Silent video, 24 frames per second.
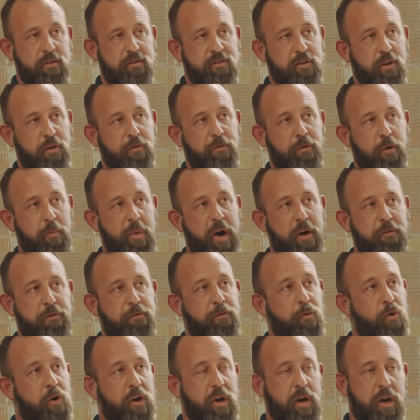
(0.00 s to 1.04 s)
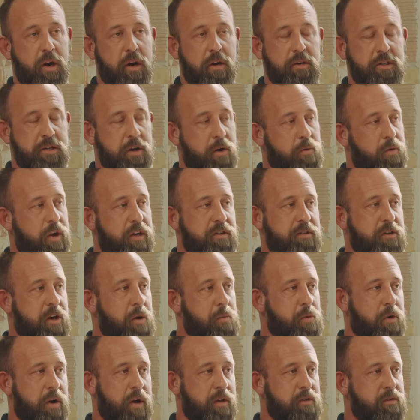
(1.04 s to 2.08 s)
so for about 4 years, raised a
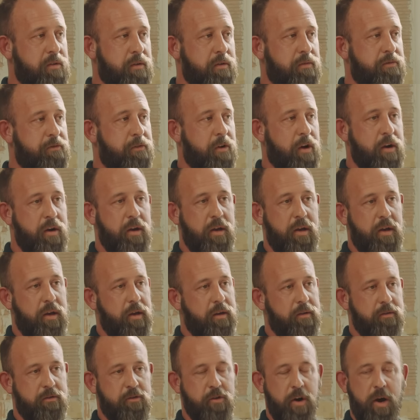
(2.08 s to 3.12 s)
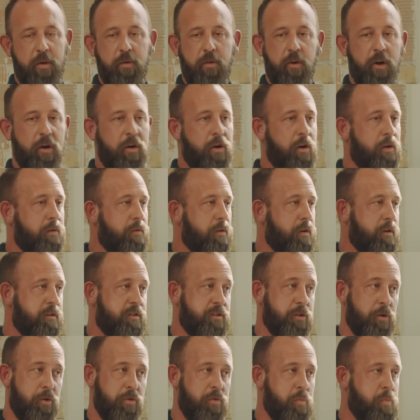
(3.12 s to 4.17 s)
couple rounds of funding, traveled all over,
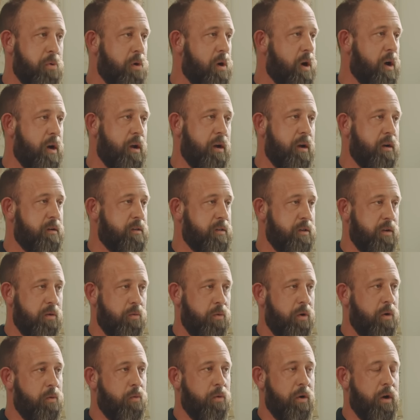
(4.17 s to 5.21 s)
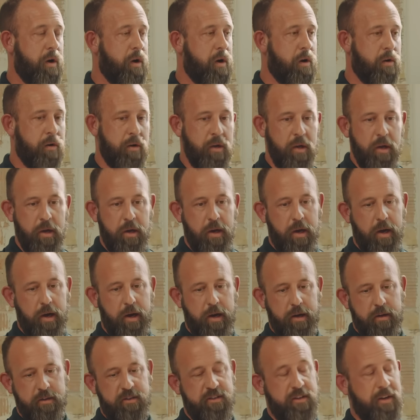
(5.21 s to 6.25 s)
sold the product, went well.
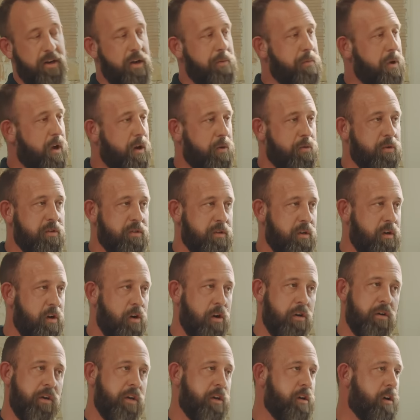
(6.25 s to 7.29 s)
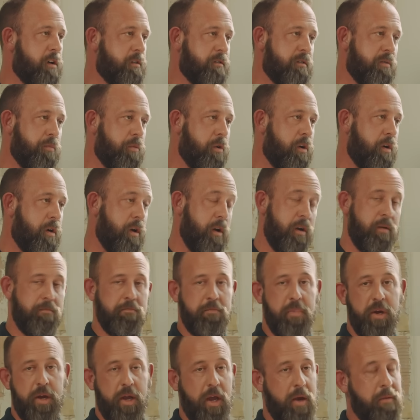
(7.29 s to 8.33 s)
Citibank was an early customer
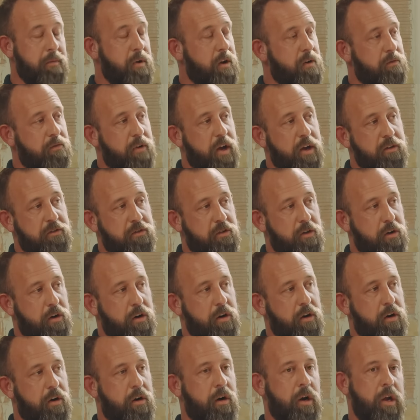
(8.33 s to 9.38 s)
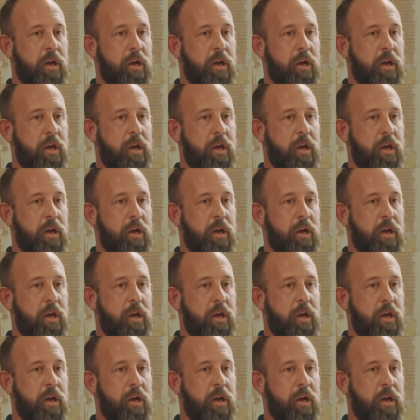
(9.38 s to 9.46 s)
and became an investor.